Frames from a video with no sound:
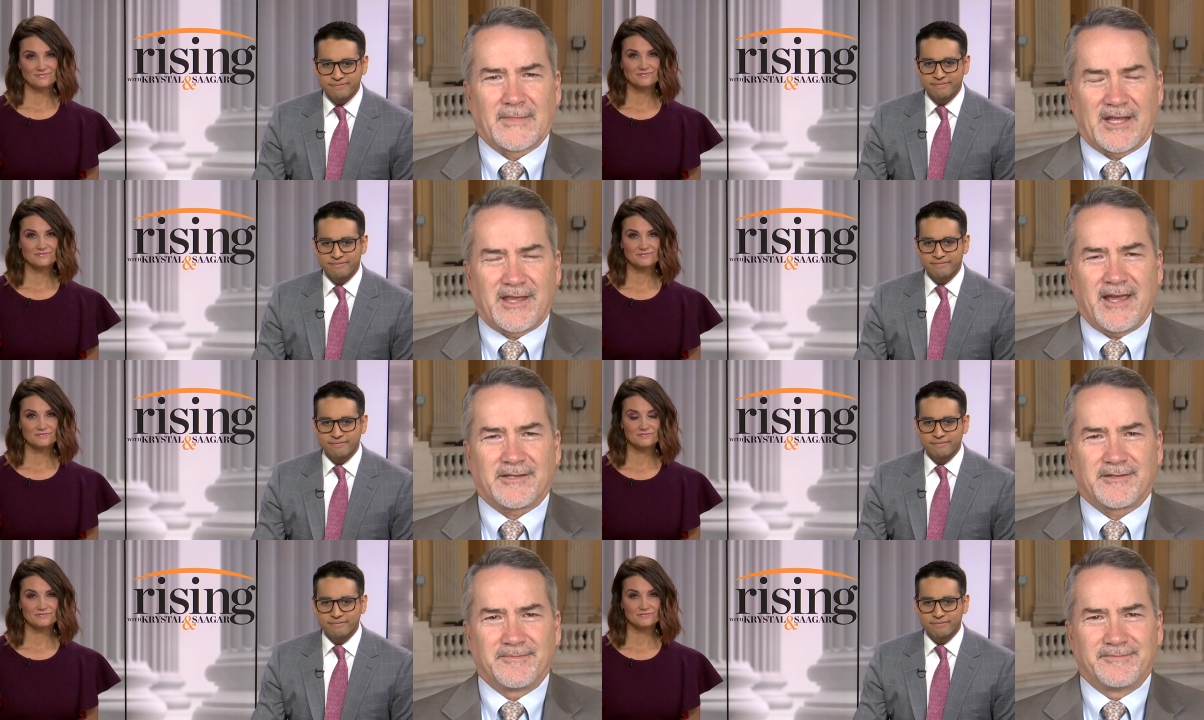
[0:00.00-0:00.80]

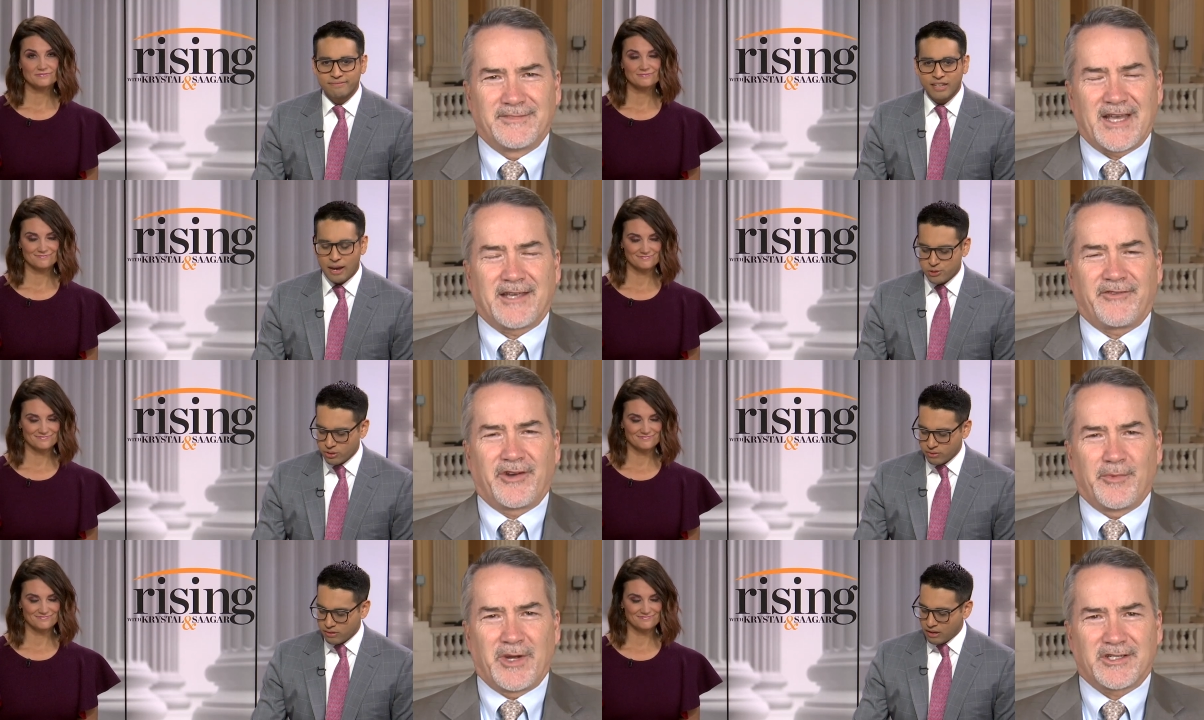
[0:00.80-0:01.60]
Speaker 1: Thanks. Thank
Speaker 2: you Absolutely.
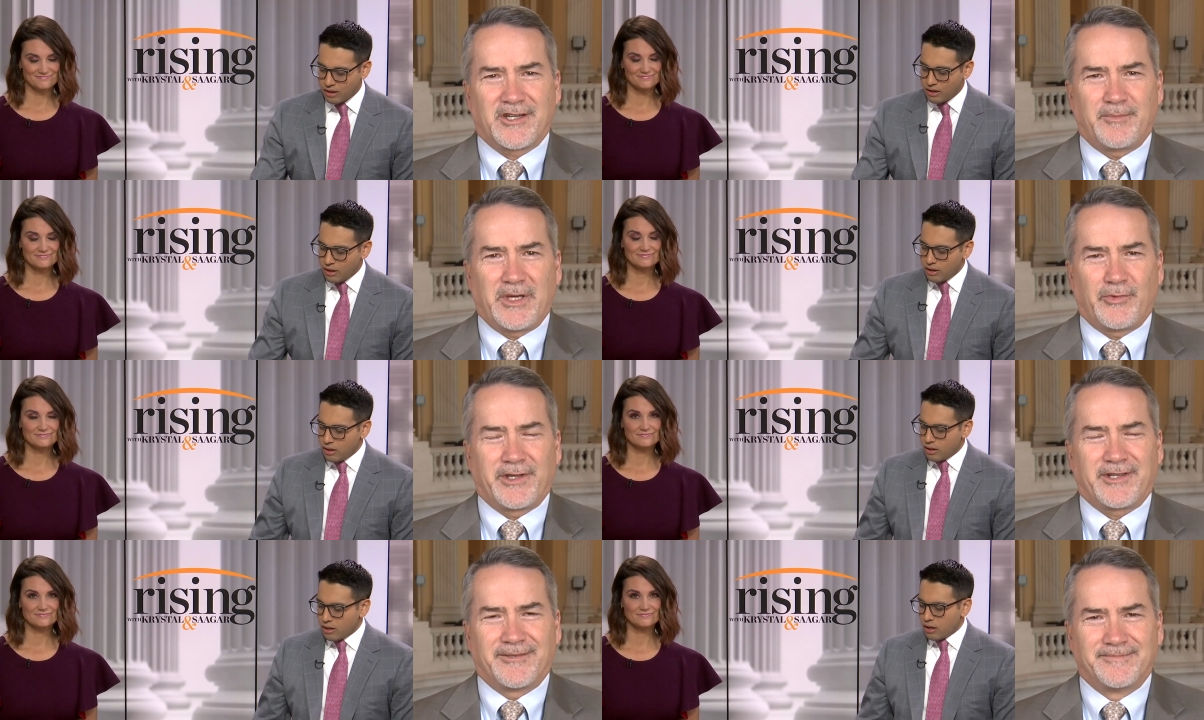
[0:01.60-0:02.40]
very much. Good to be
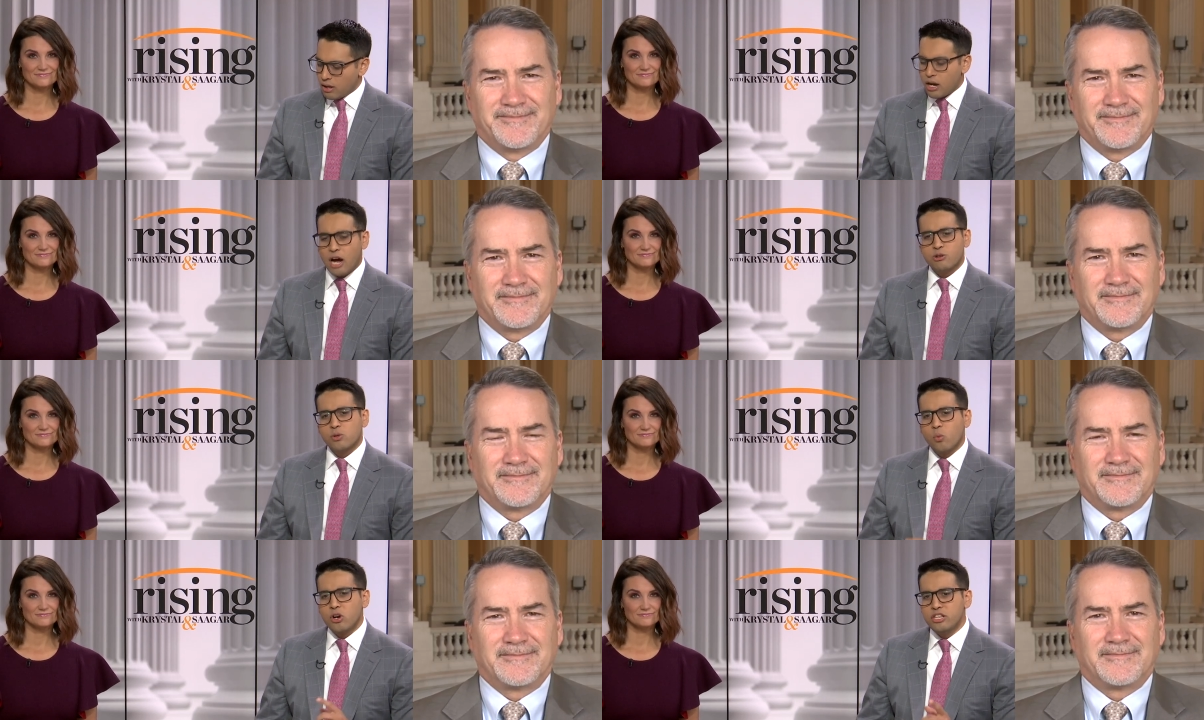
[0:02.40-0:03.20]
with you.
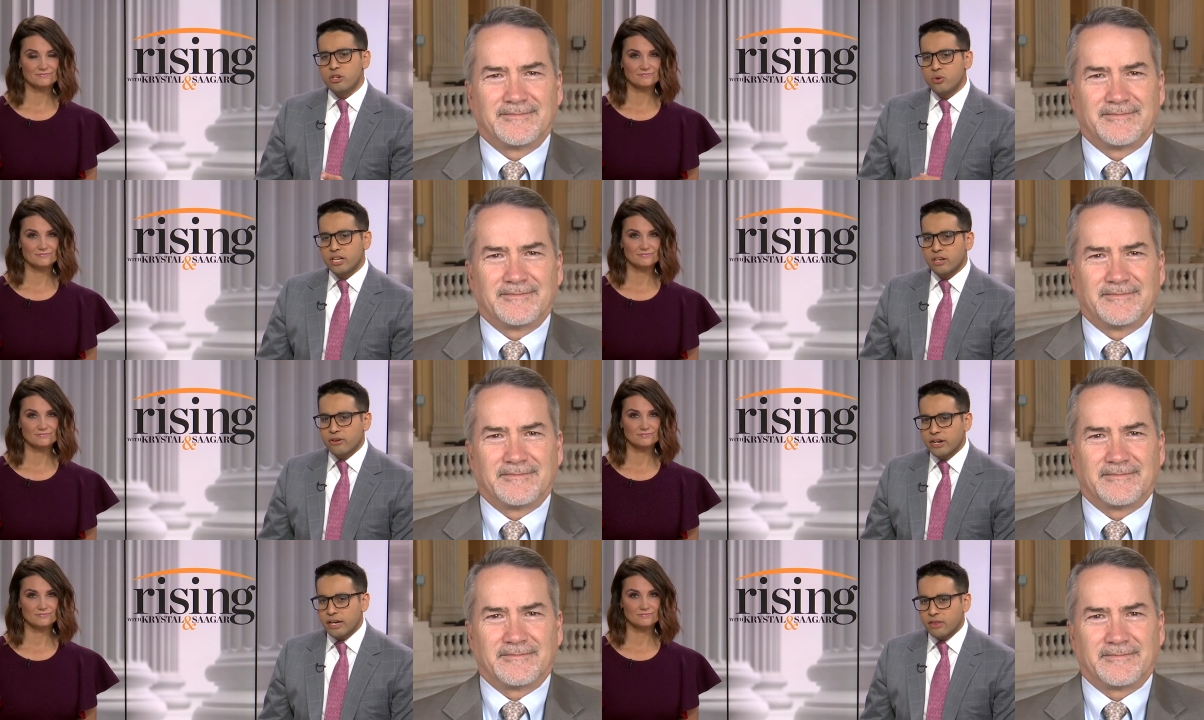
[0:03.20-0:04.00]
Congressman, what are you
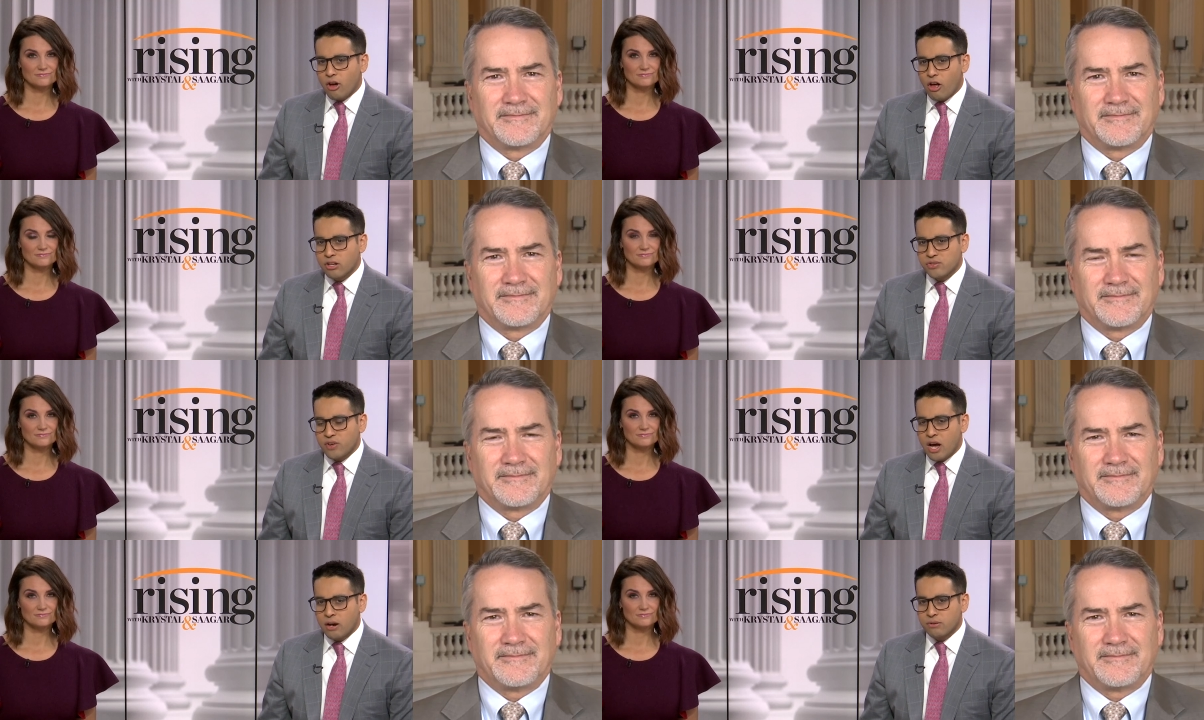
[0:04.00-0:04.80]
hearing in the halls
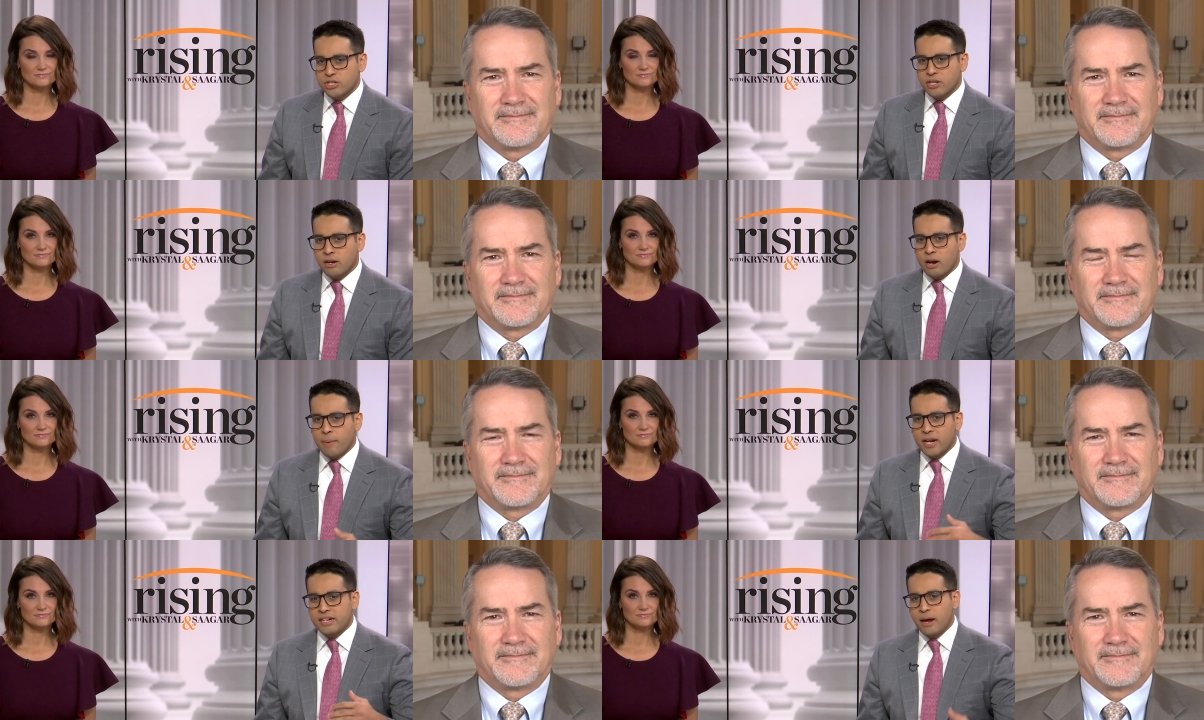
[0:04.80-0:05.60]
of Congress there
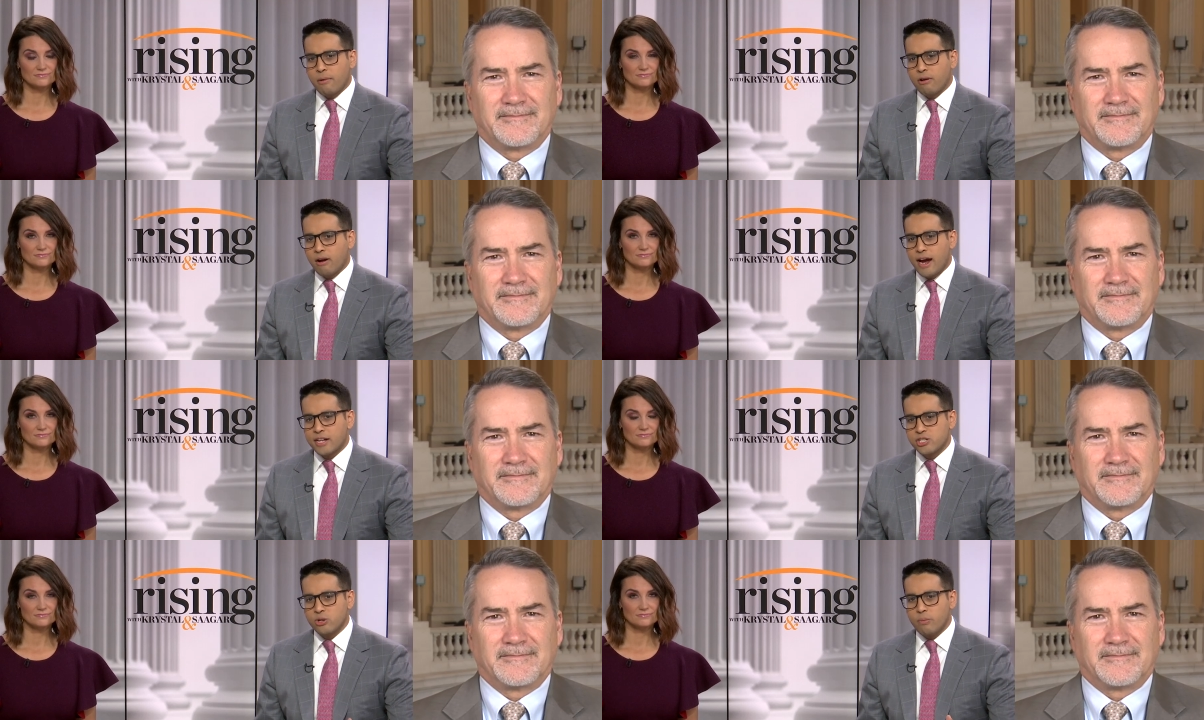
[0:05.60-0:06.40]
about
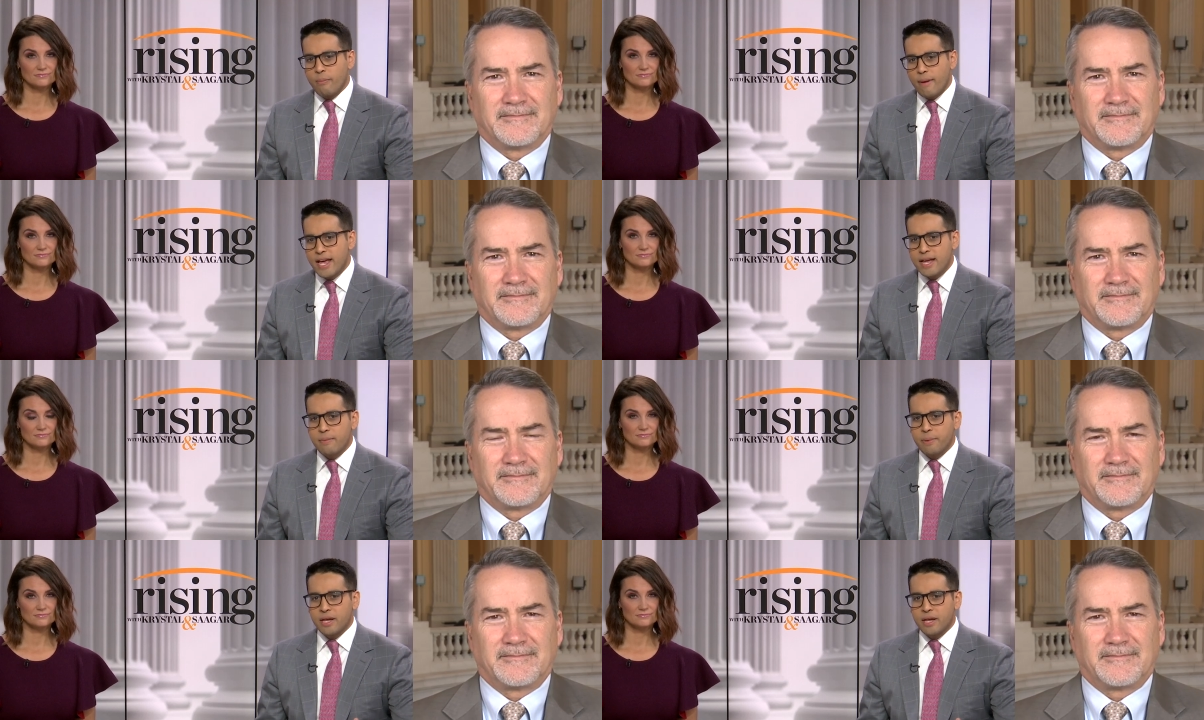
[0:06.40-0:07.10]
Democrats who may